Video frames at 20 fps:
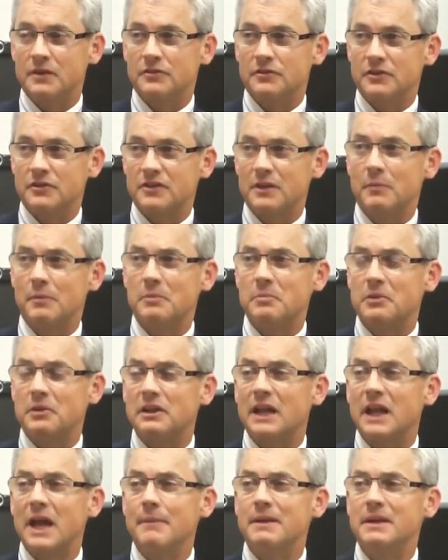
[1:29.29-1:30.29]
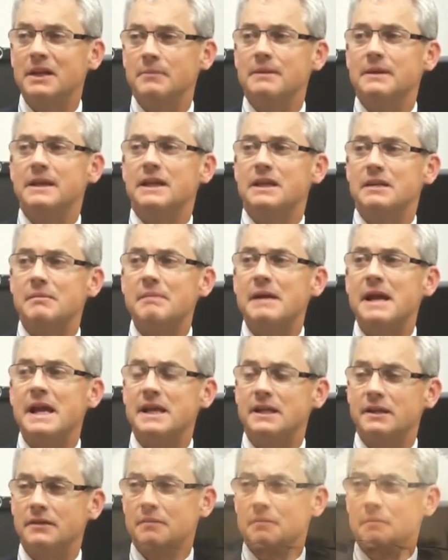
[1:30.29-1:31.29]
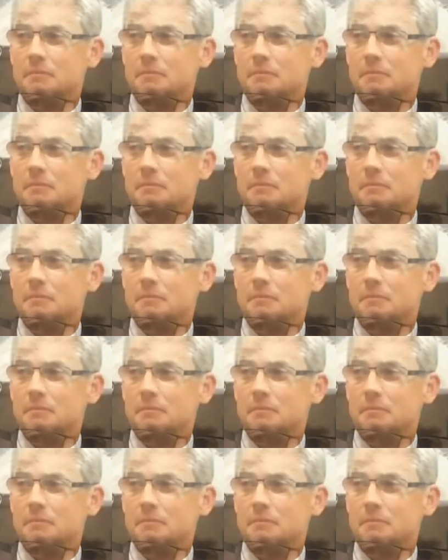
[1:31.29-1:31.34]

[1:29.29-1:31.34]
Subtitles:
So someone proclaiming to be independent